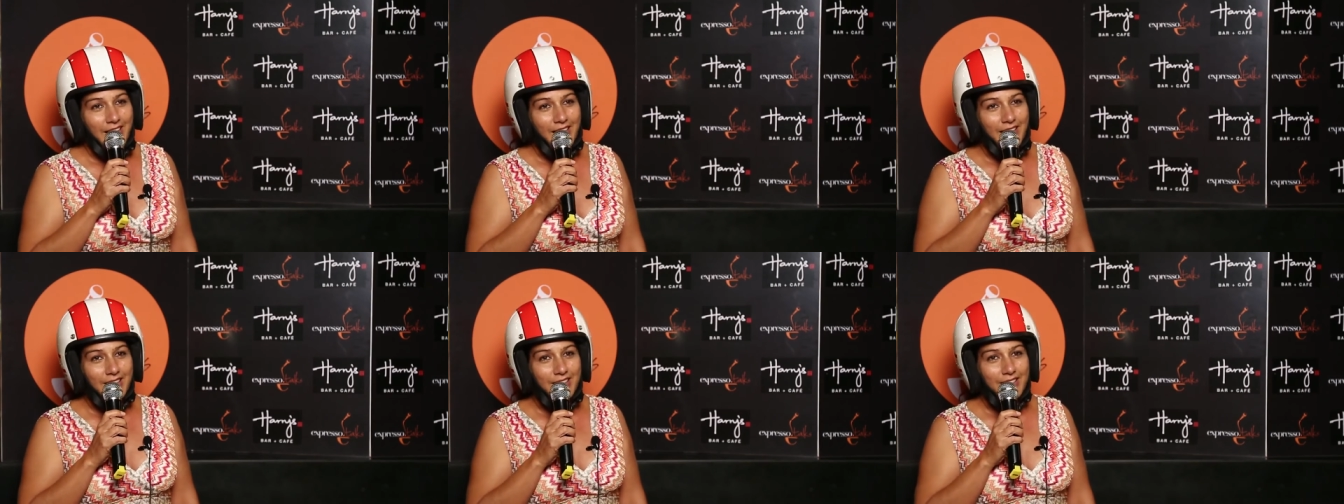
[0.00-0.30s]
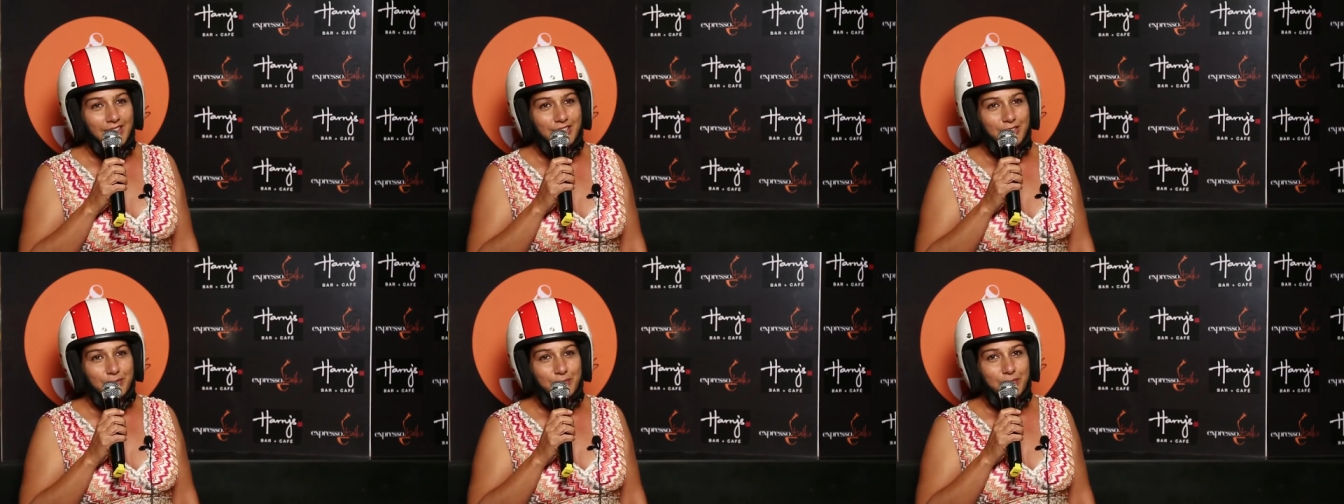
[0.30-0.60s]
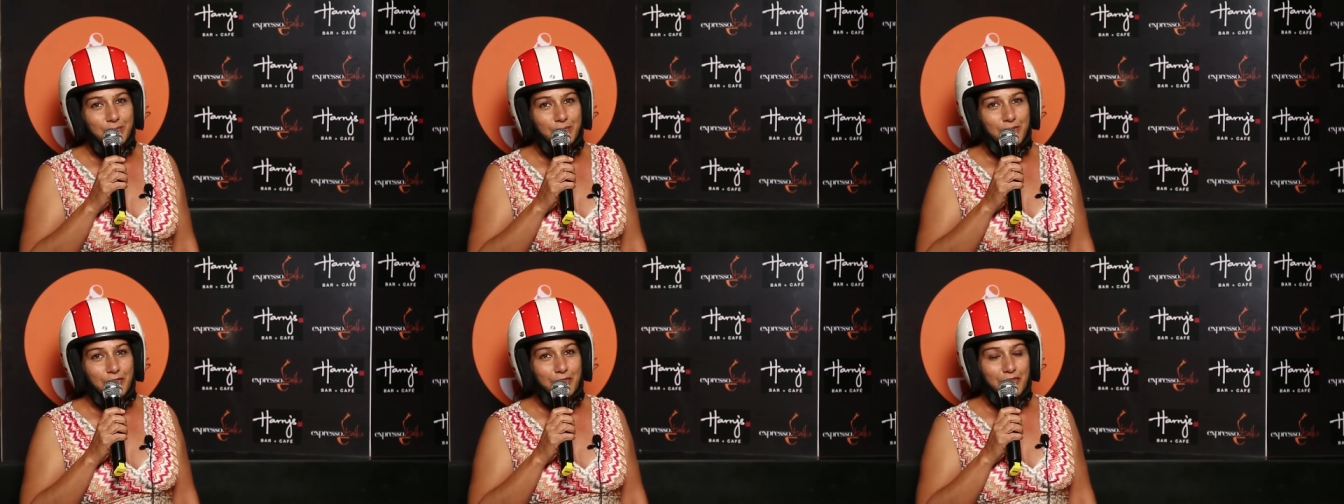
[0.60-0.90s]

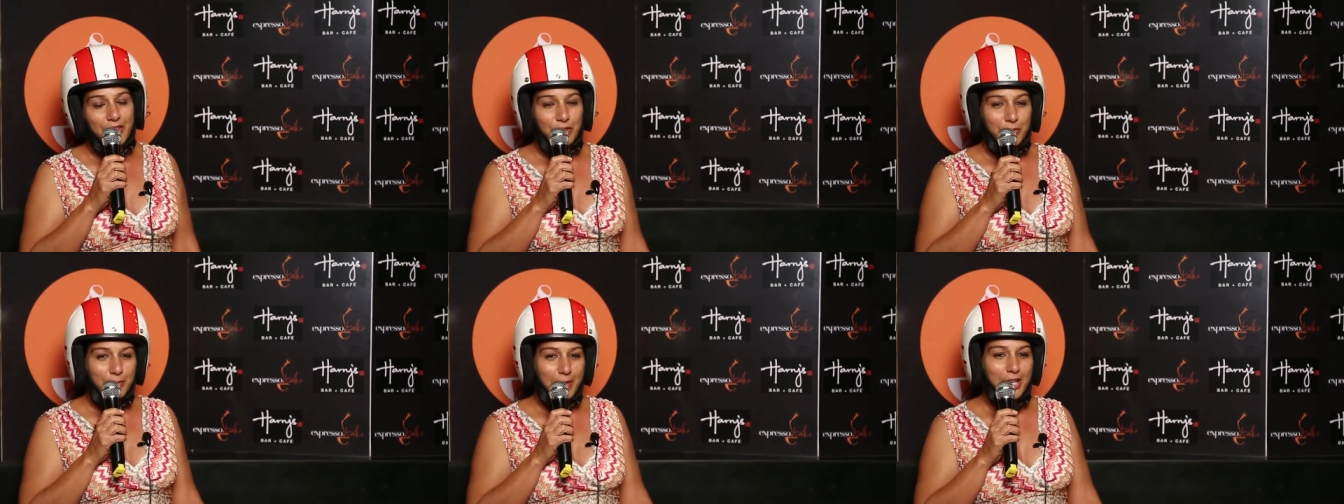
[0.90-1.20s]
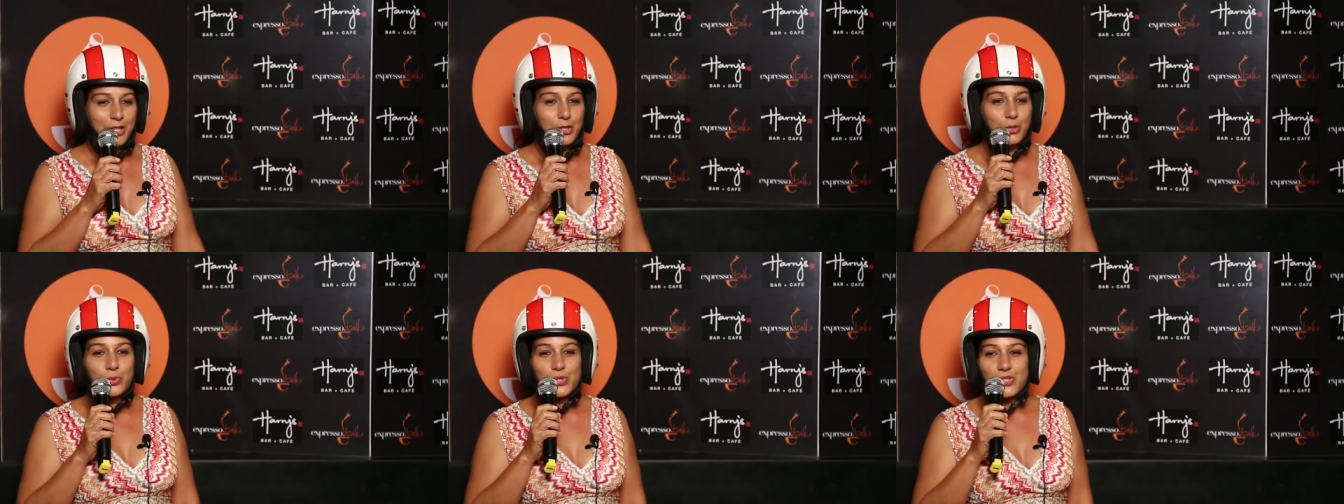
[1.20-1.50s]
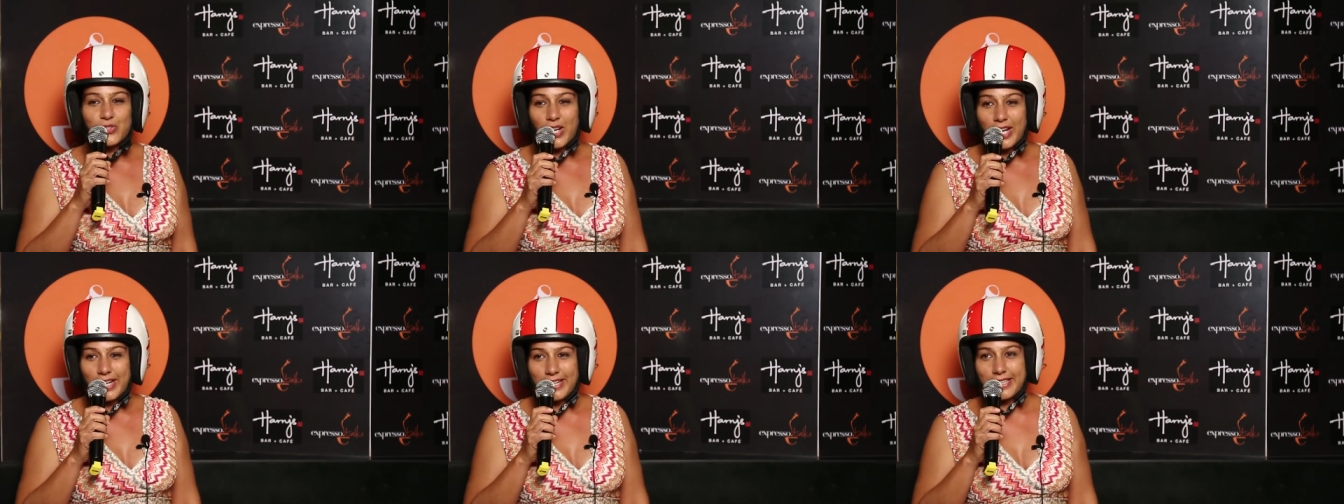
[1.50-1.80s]
Um, the friend of mine who
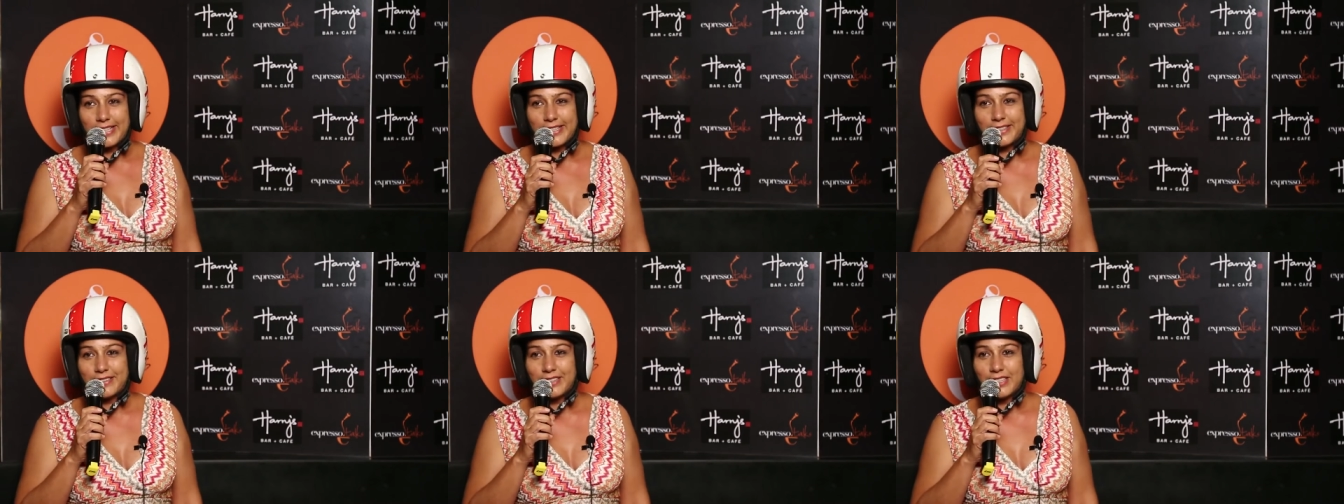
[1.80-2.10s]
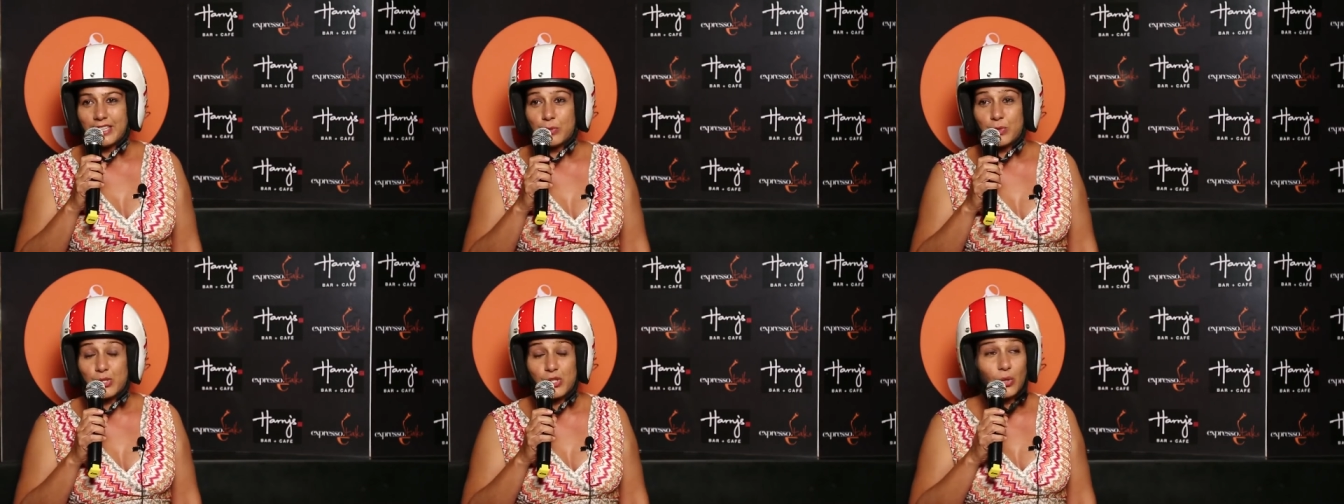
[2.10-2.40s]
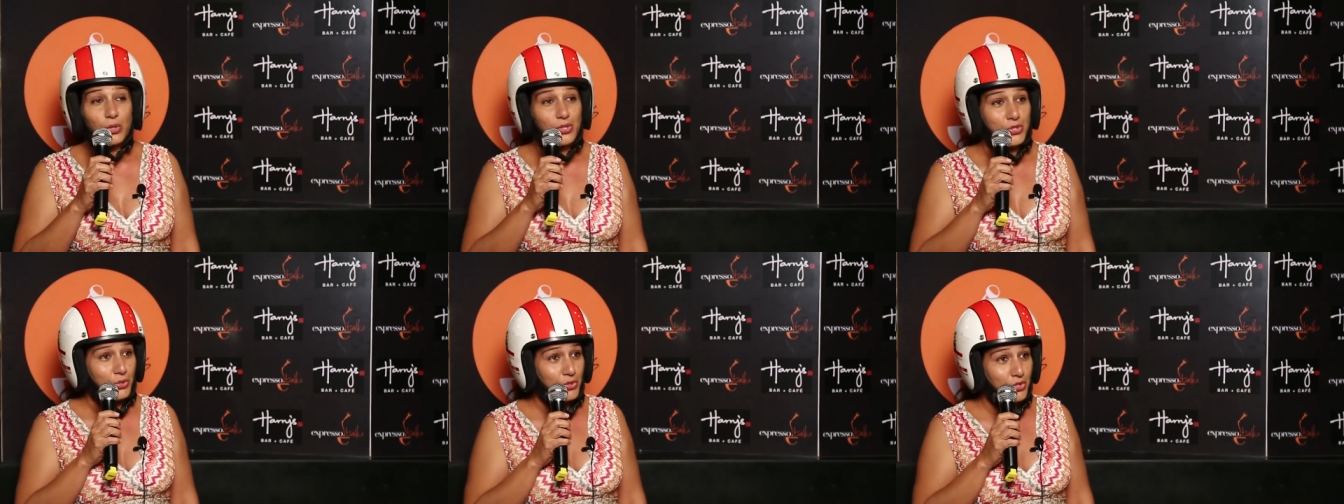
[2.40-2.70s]
was riding, he was
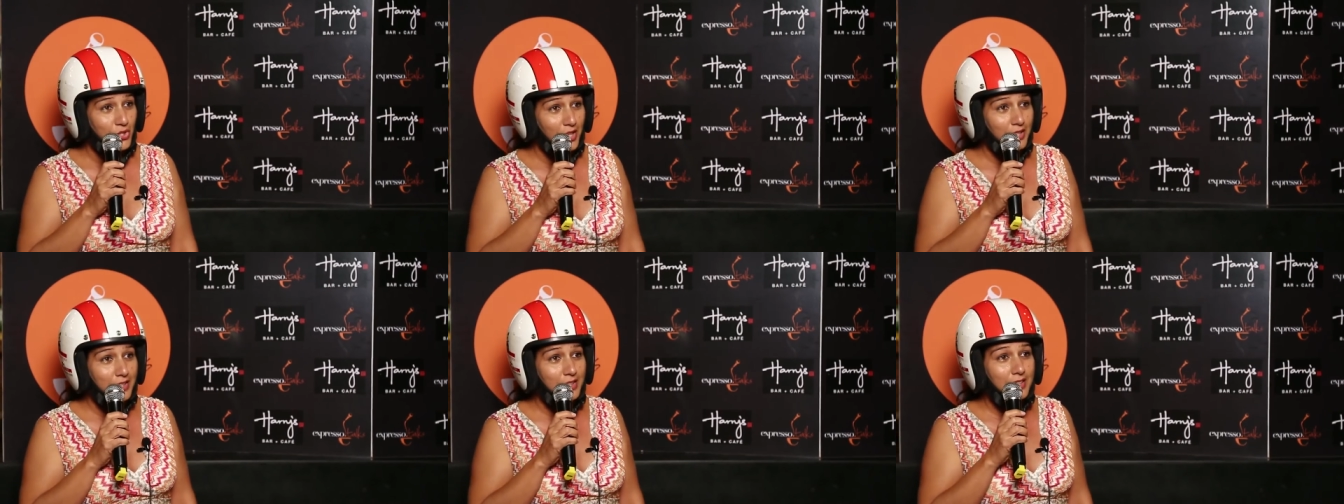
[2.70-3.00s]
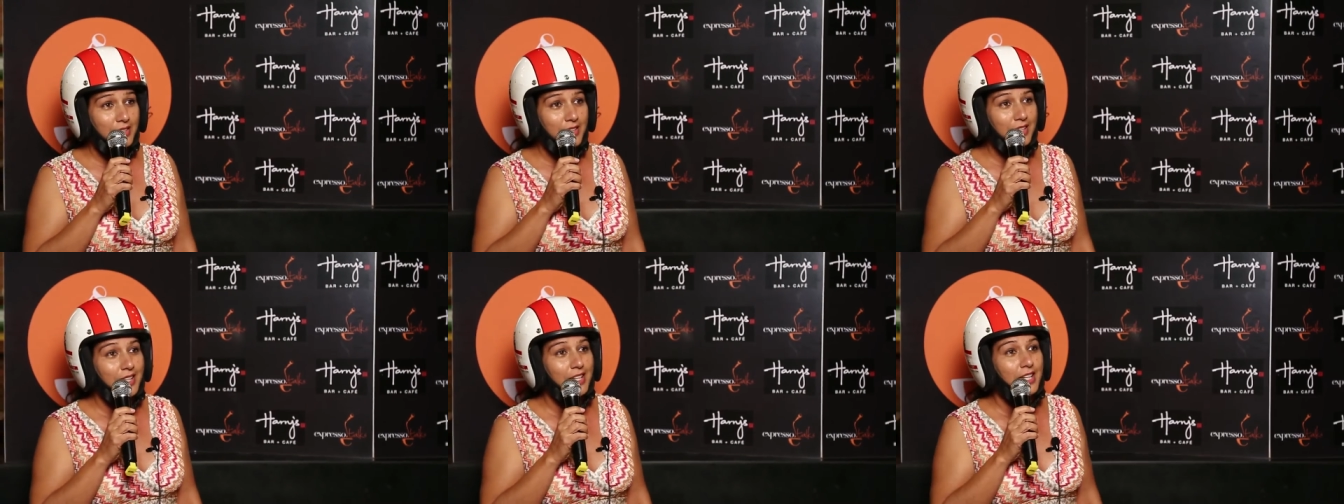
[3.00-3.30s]
also drunk.